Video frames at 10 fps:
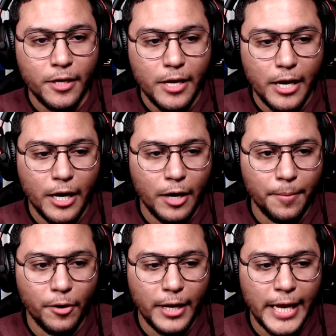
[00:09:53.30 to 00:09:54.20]

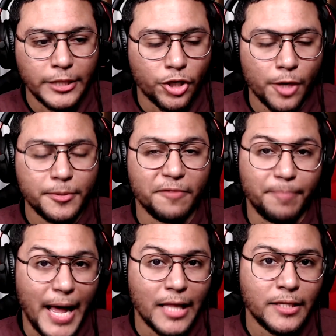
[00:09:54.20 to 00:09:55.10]
In terms of
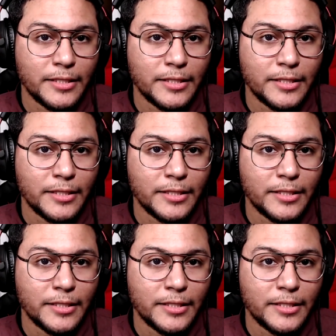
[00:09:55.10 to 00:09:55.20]
balance,